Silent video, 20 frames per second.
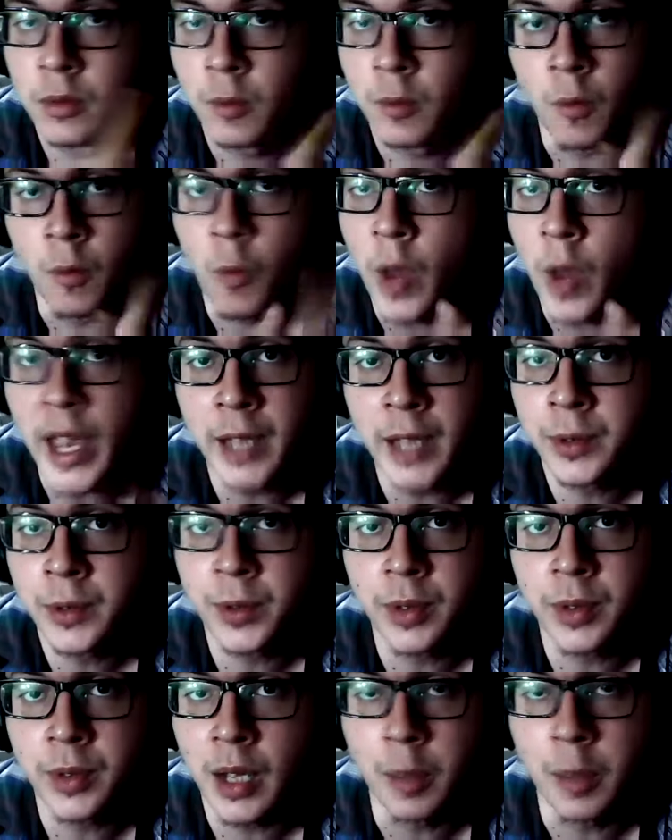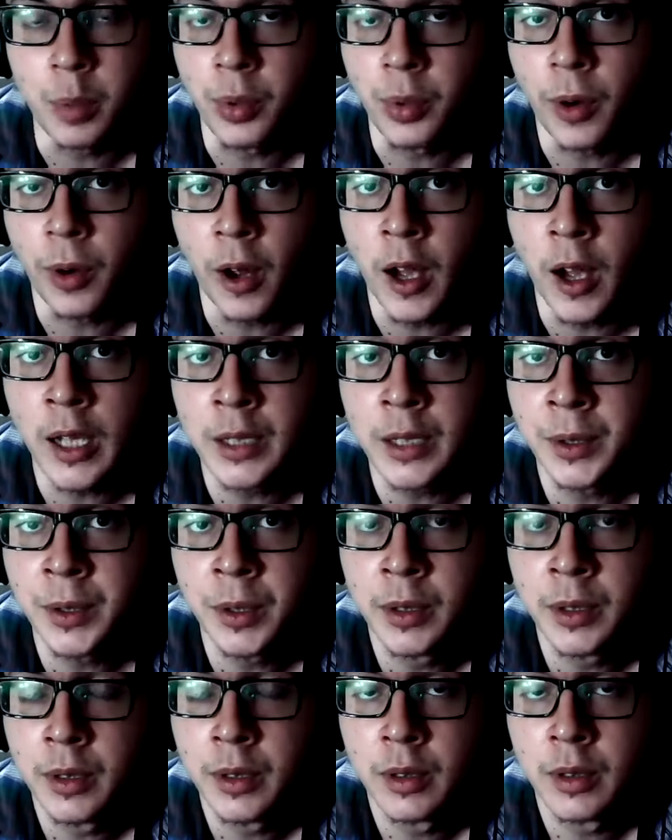went abroad,
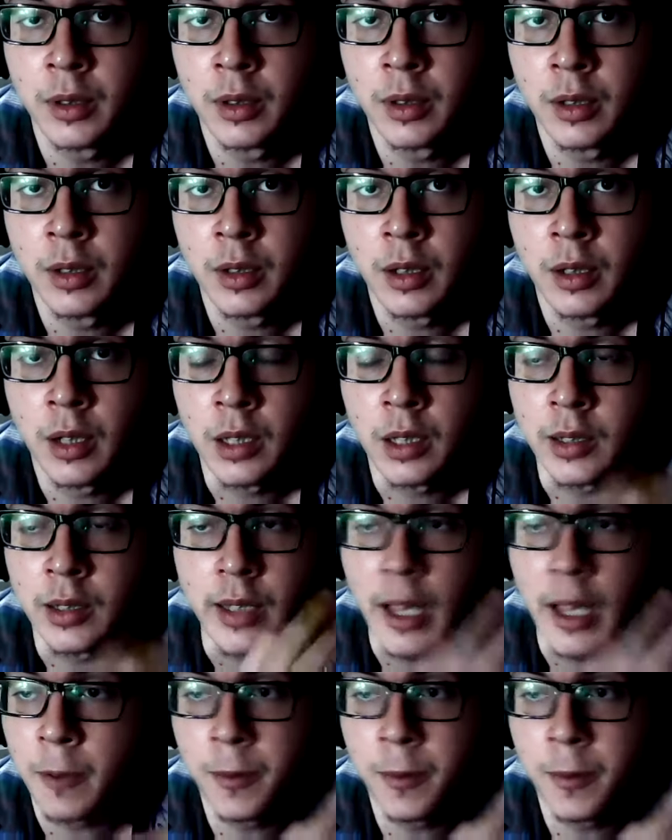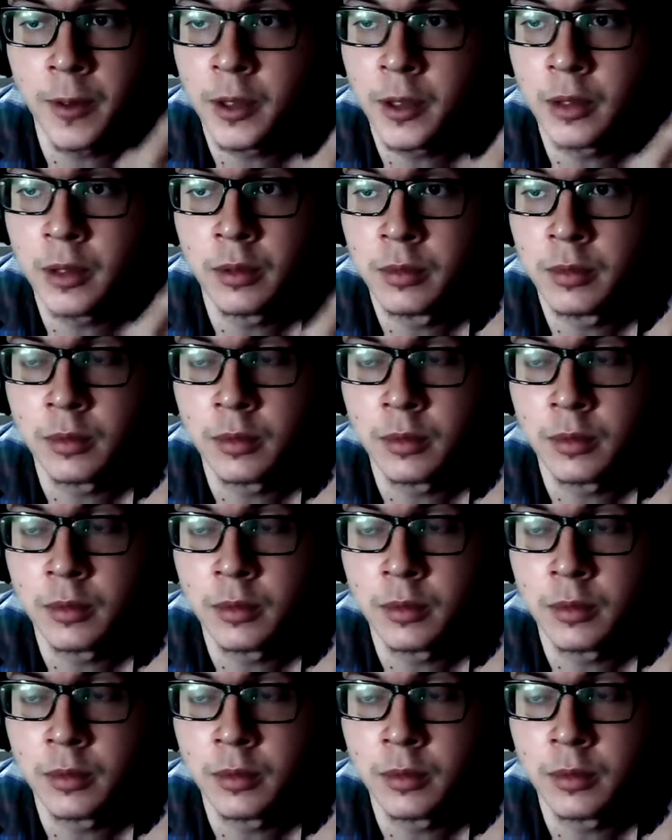never